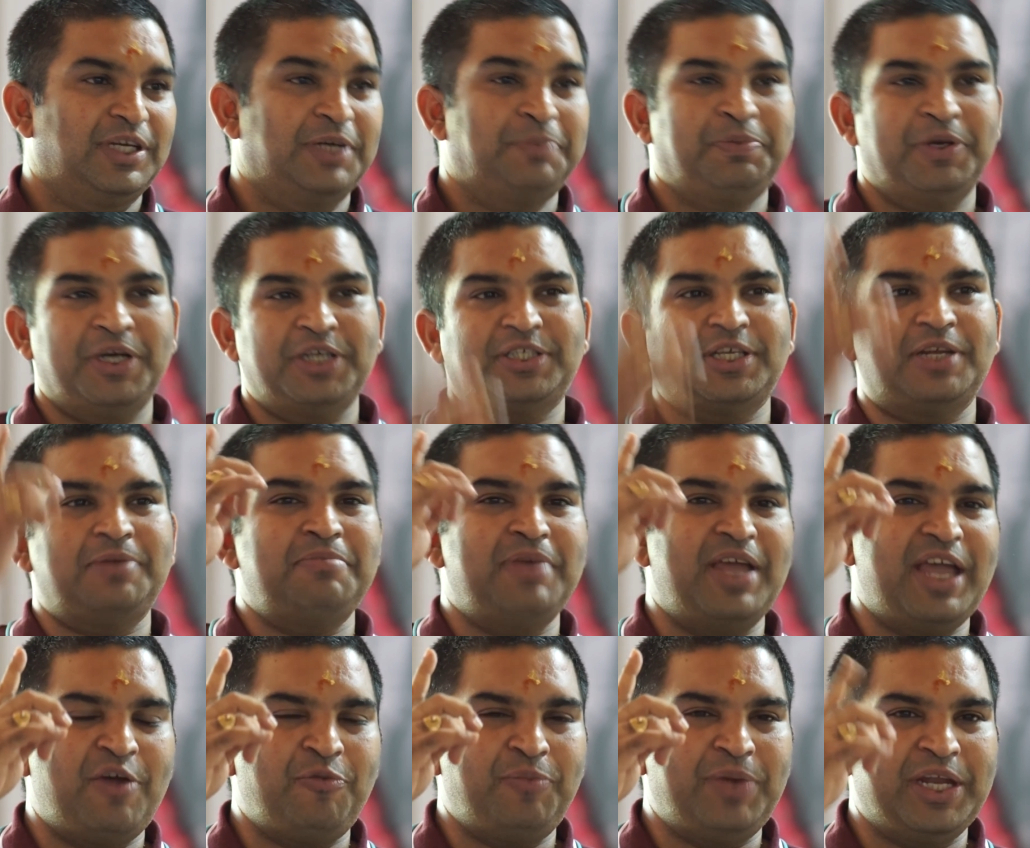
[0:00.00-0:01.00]
The person
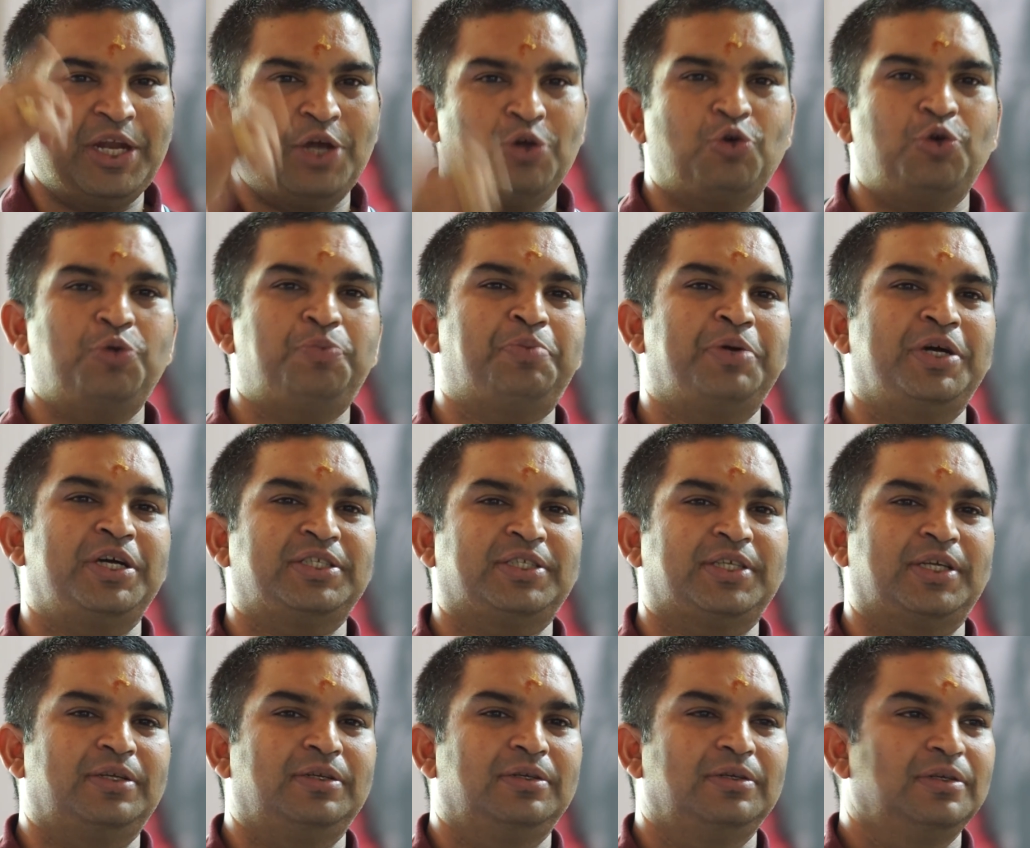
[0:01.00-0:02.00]
may have been a good
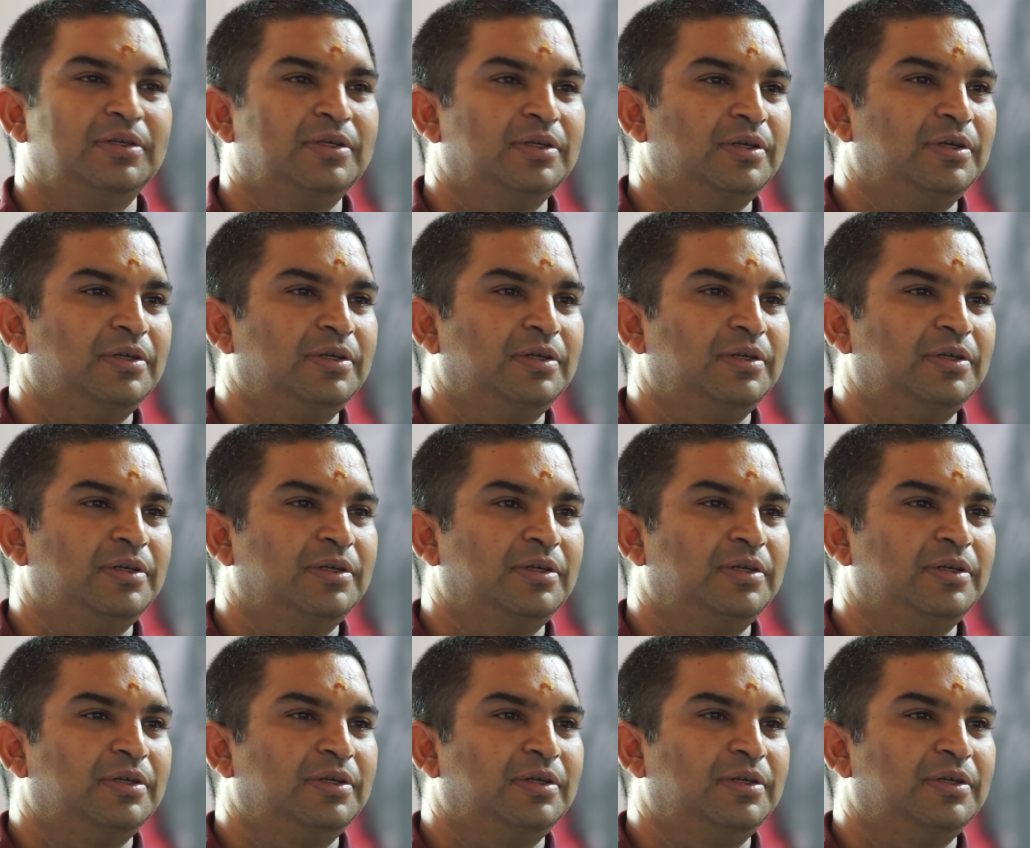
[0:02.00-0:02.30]
person,